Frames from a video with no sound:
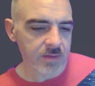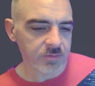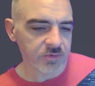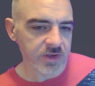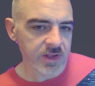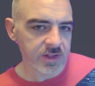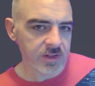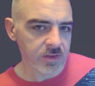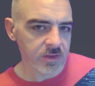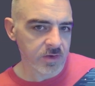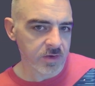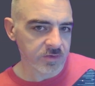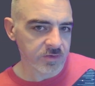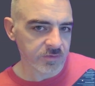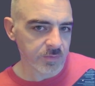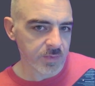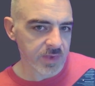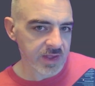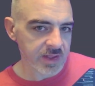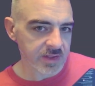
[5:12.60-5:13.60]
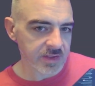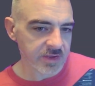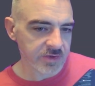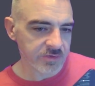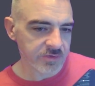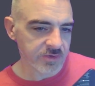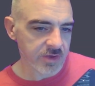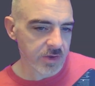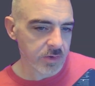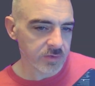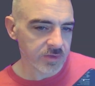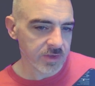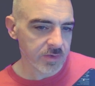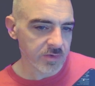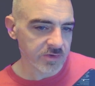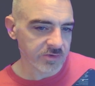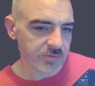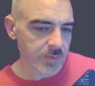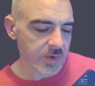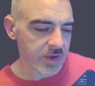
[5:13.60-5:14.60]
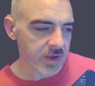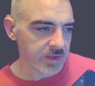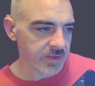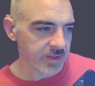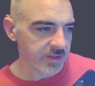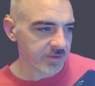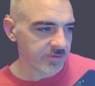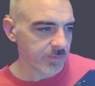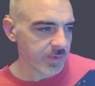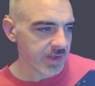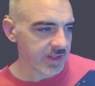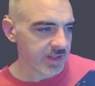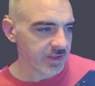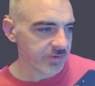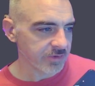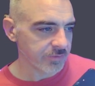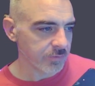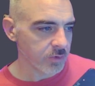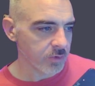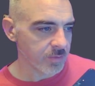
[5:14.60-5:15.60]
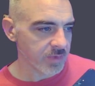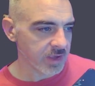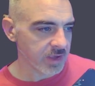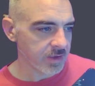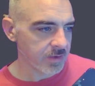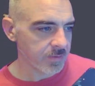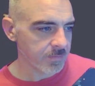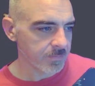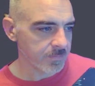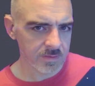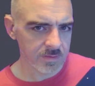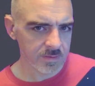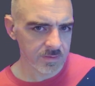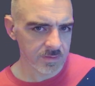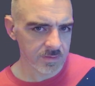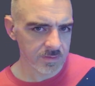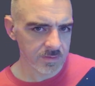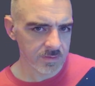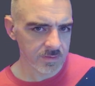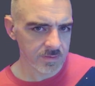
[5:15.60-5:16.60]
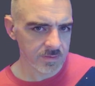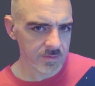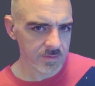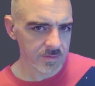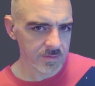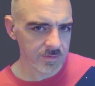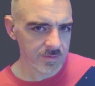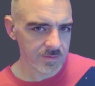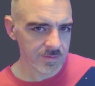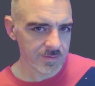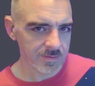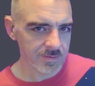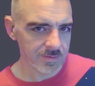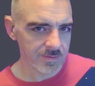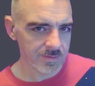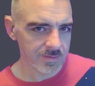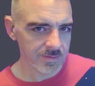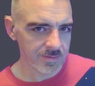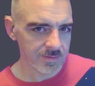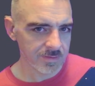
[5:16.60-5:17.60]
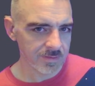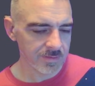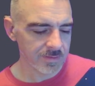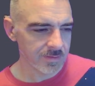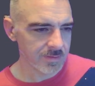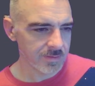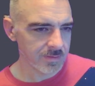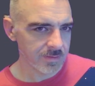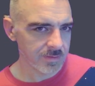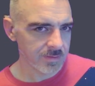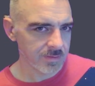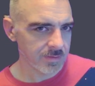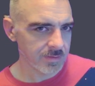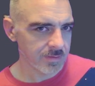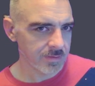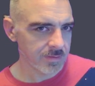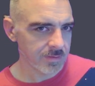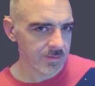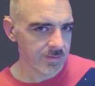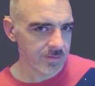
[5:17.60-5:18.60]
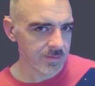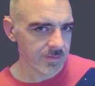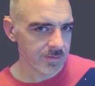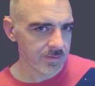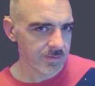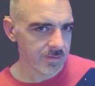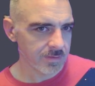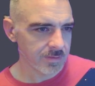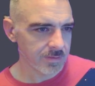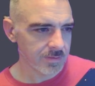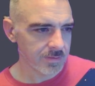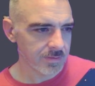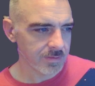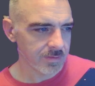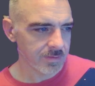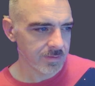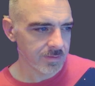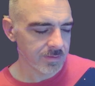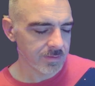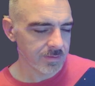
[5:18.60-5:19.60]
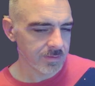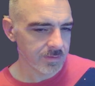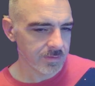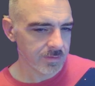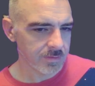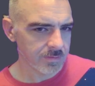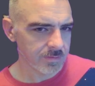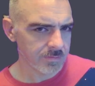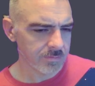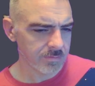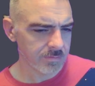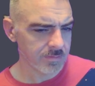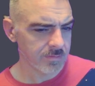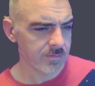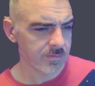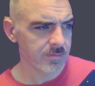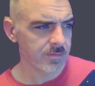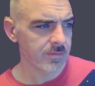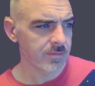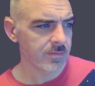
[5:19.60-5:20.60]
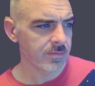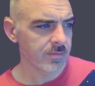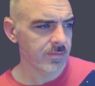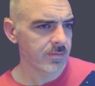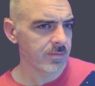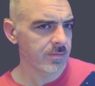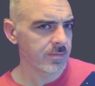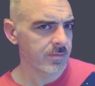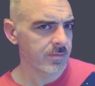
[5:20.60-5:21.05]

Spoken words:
I'm trying to learn Spanish. Only respond in Spanish for me. Estaré encantado de ayudarte. ¿Por qué decidiste aprender español?